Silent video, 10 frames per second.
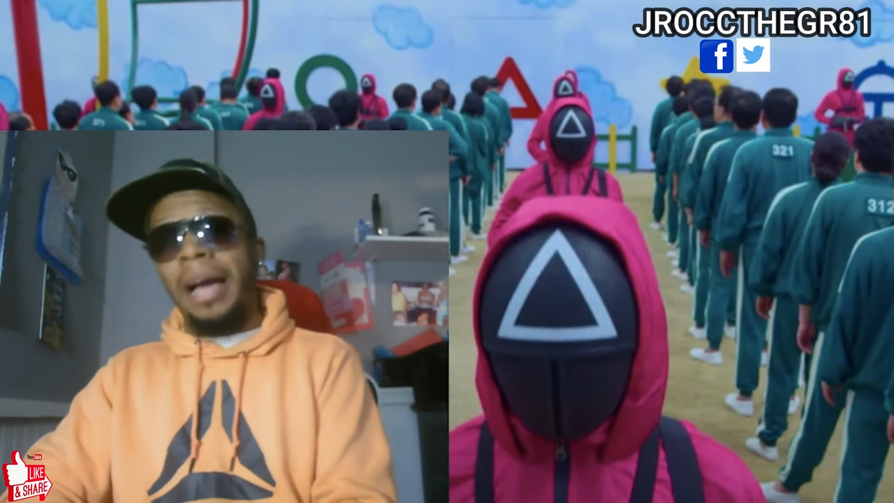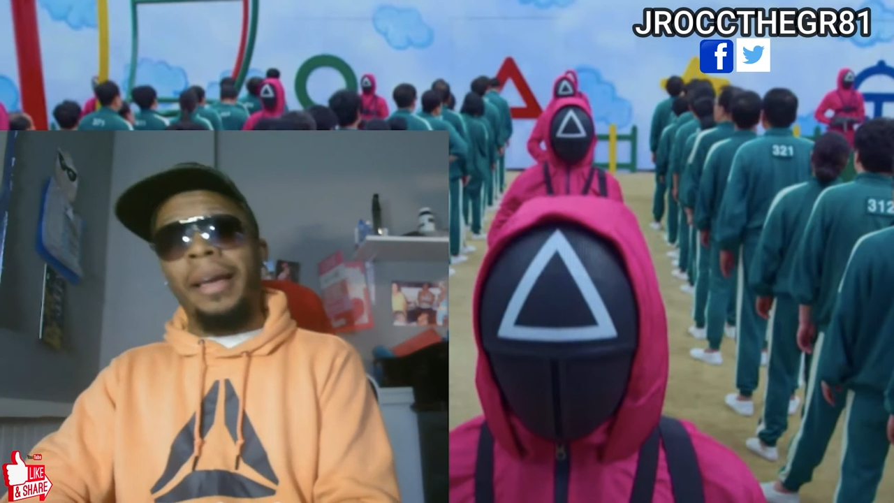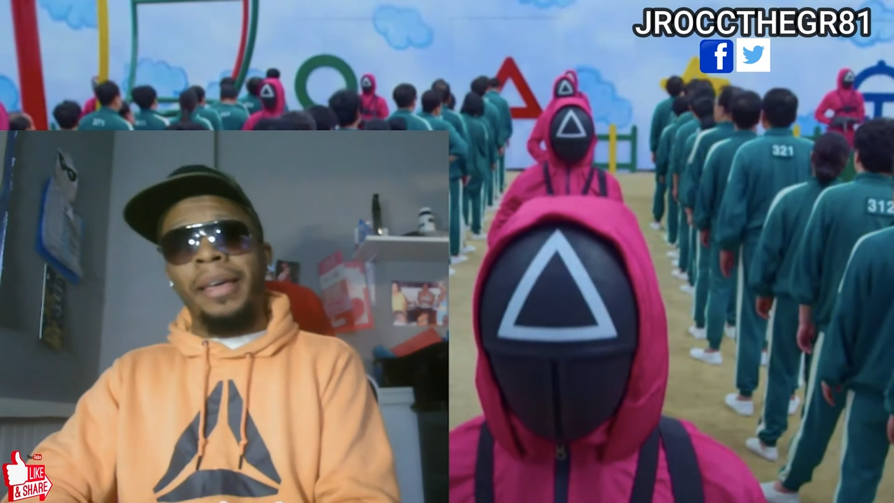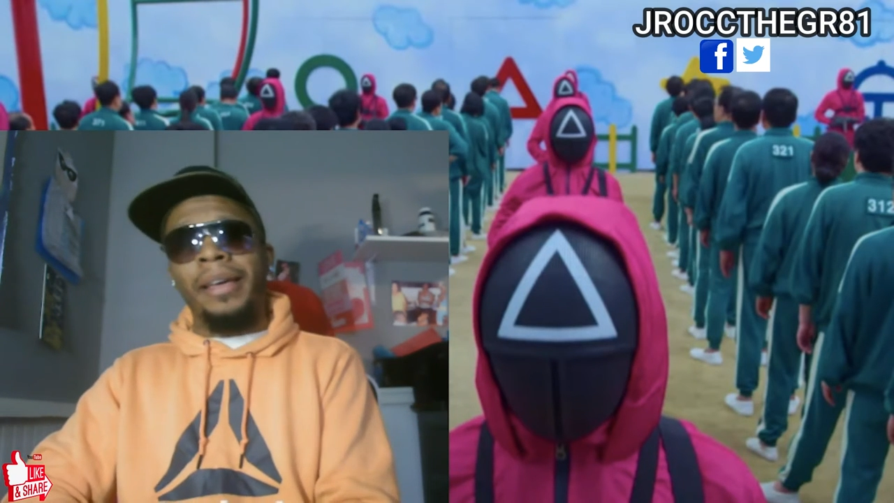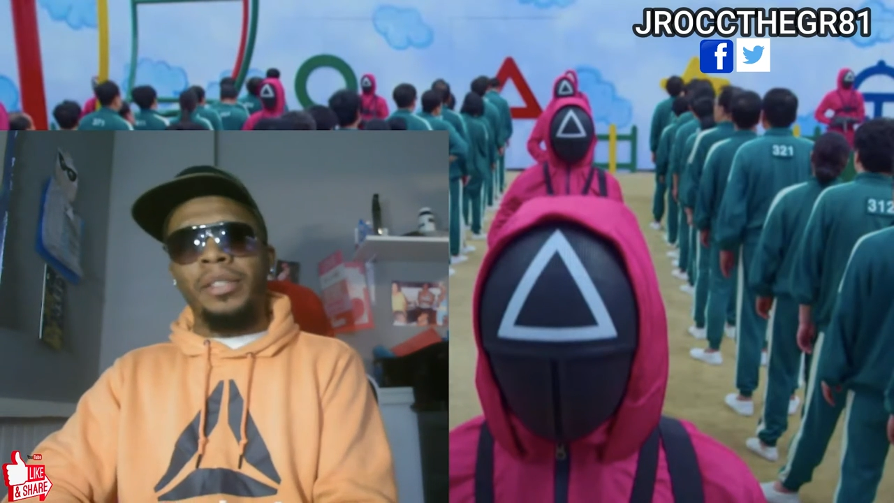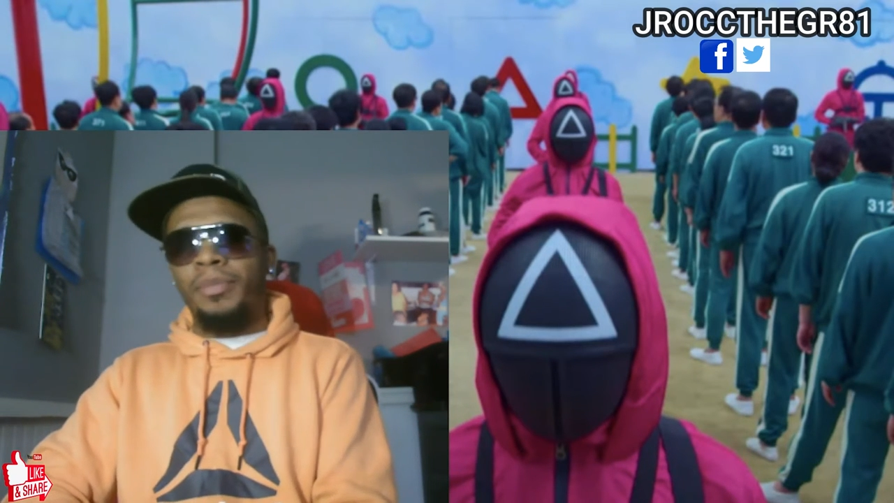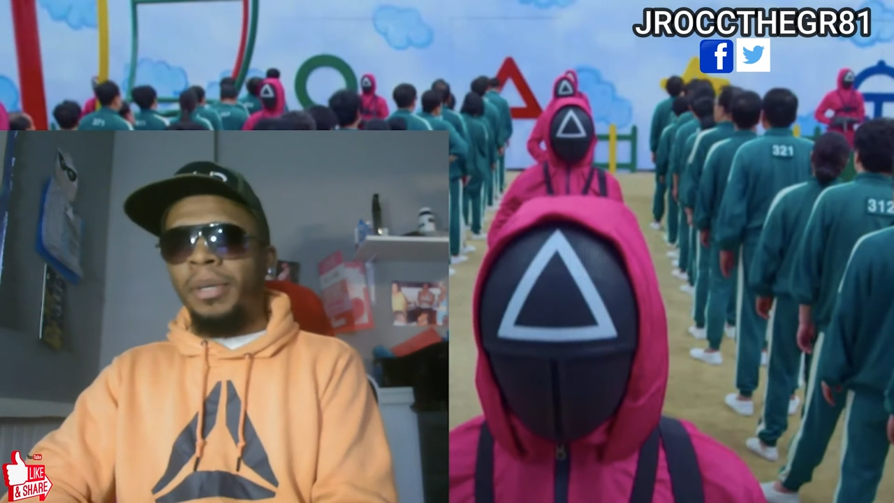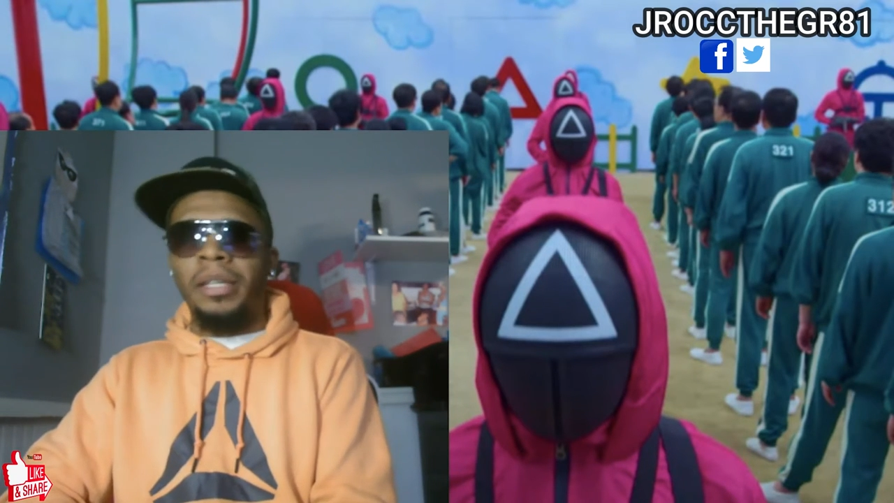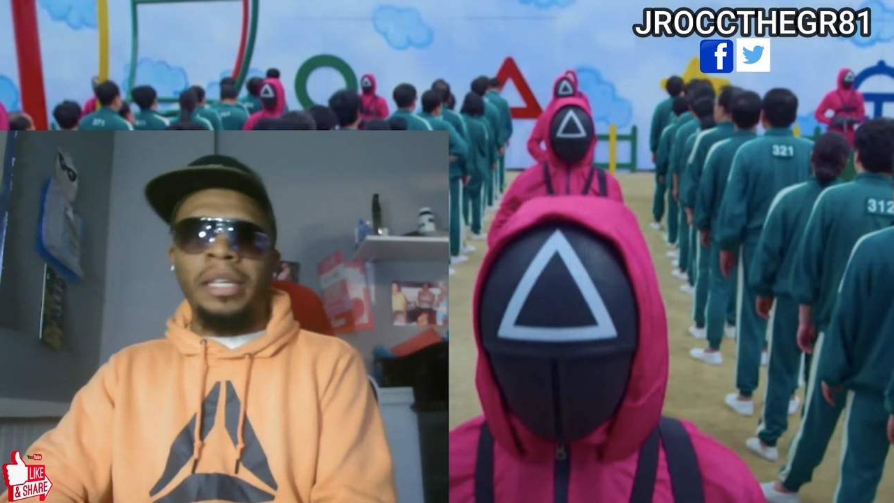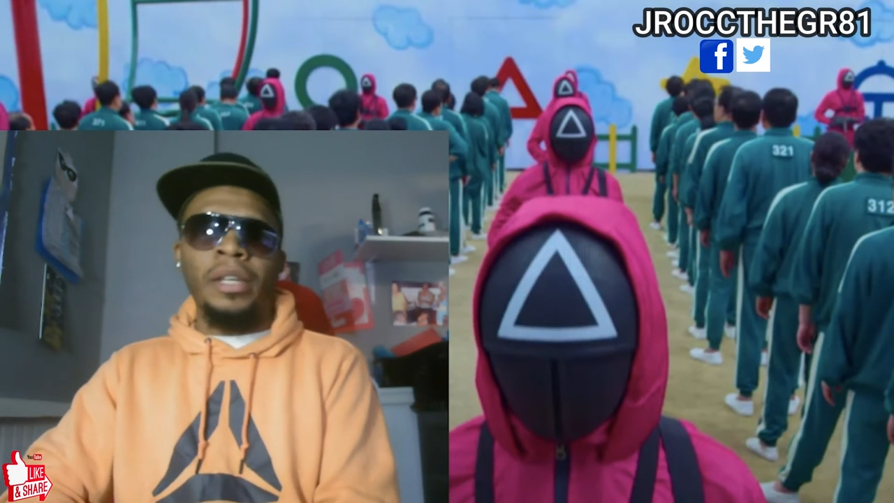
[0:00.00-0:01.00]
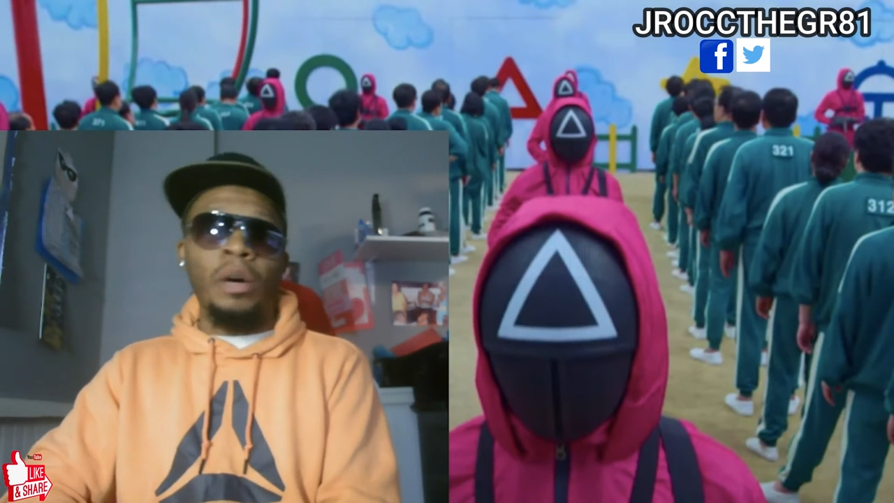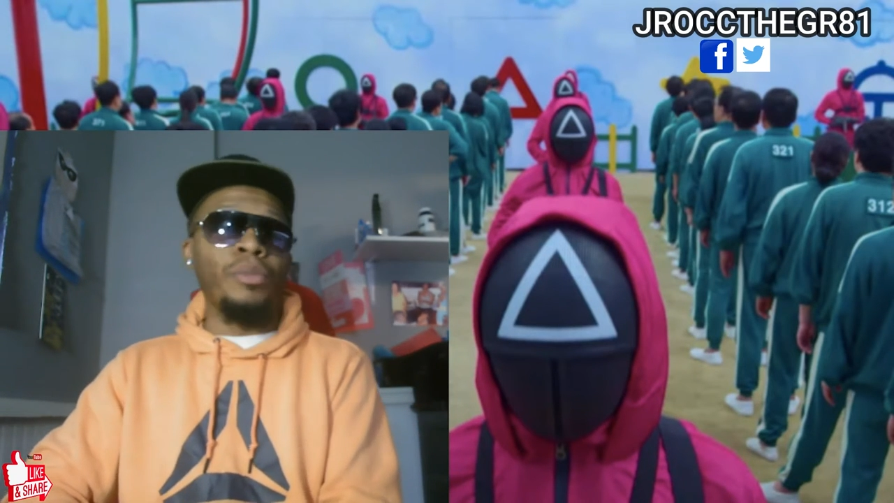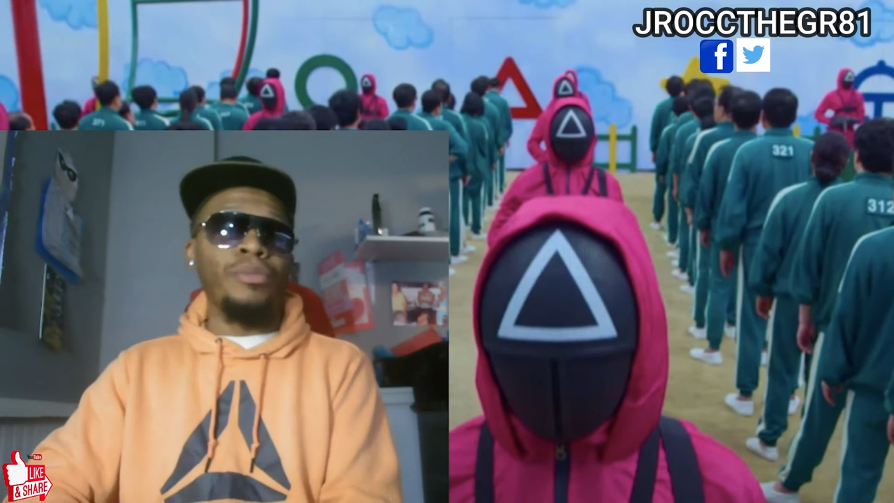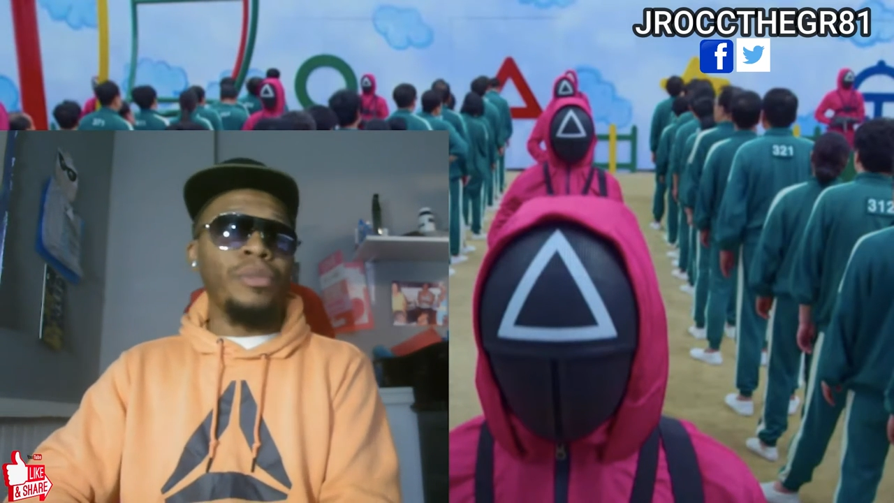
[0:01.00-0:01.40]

I guess. But it don't.